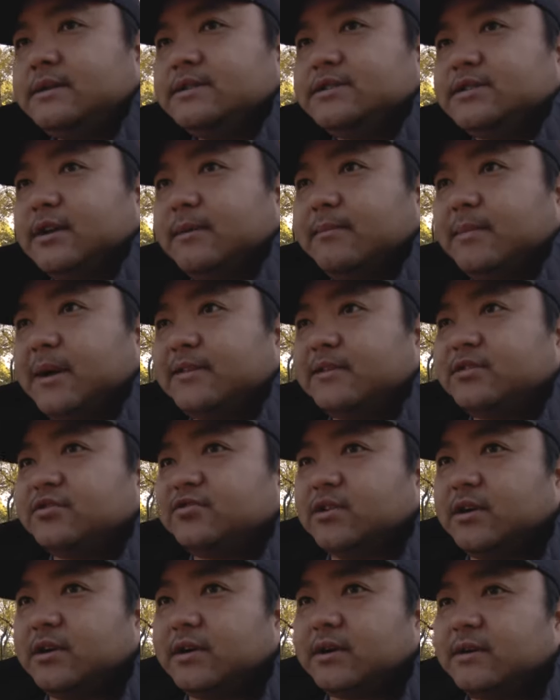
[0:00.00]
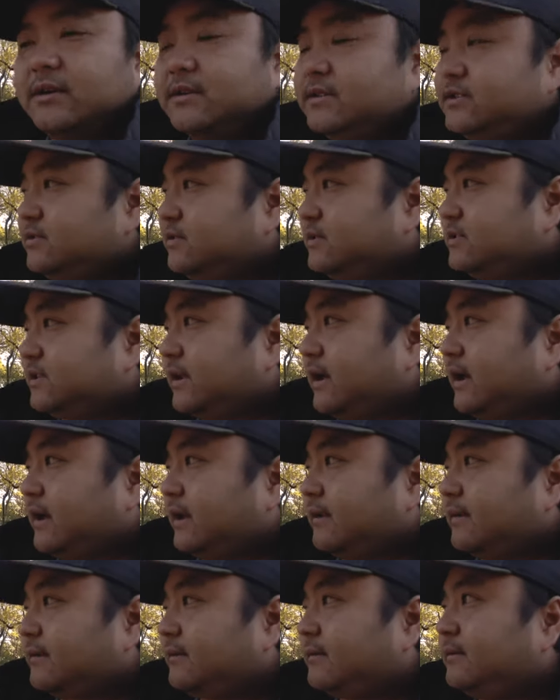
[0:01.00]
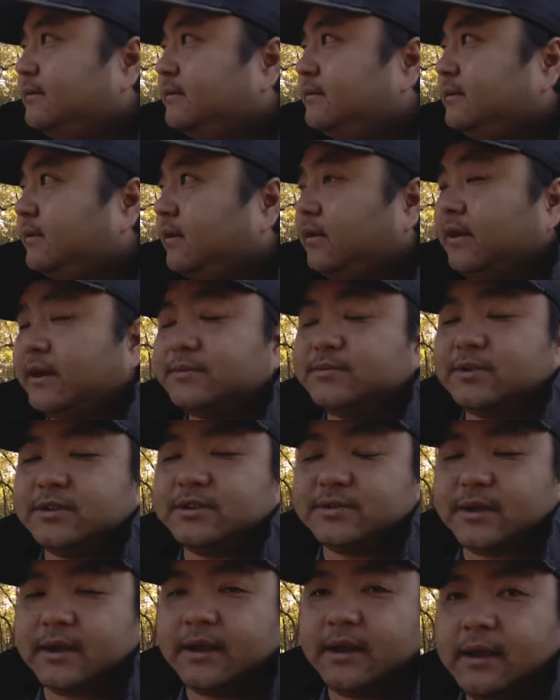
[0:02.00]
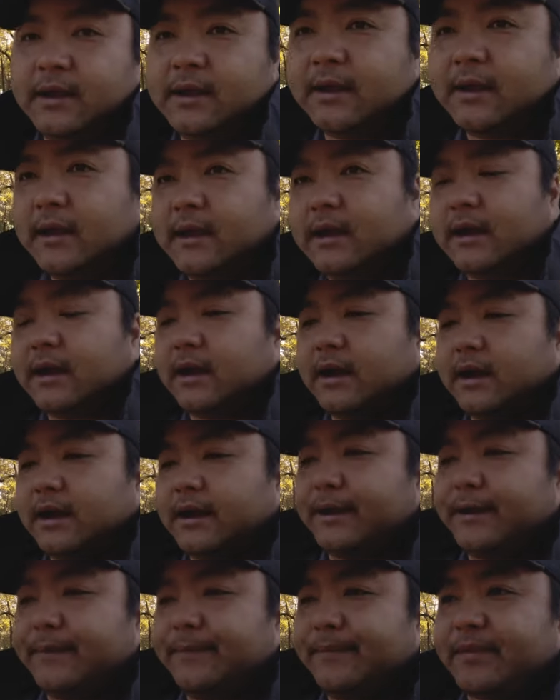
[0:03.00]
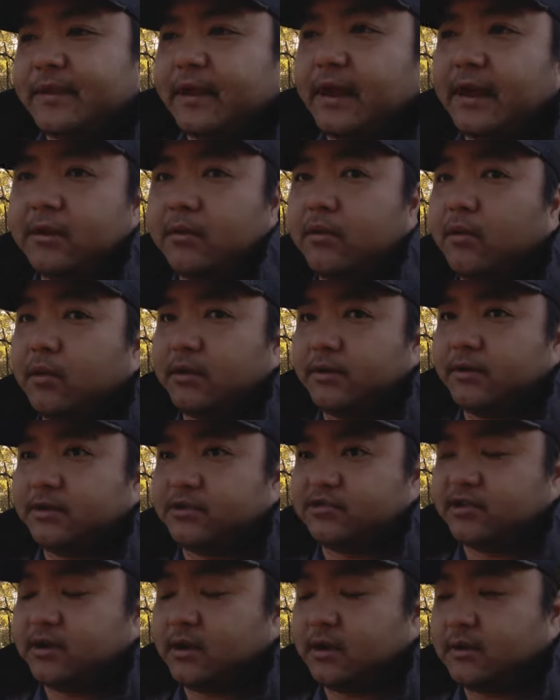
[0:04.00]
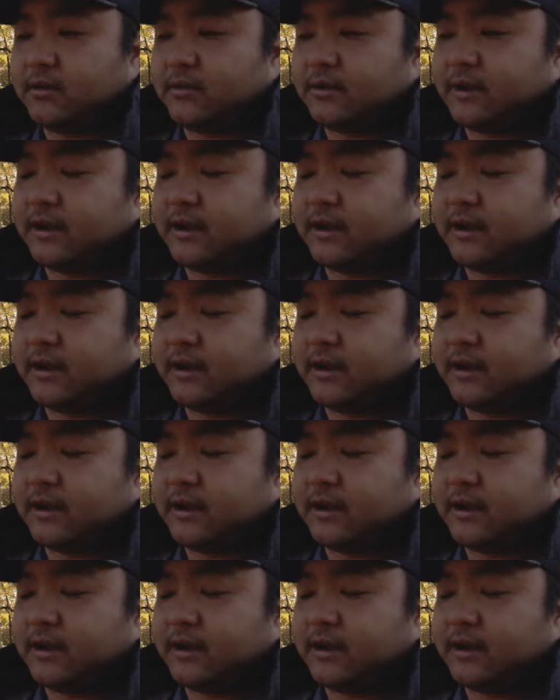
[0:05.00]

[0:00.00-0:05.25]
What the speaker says: So I bought the truck, as soon as I got it, oh, I put it this way, had to order the truck,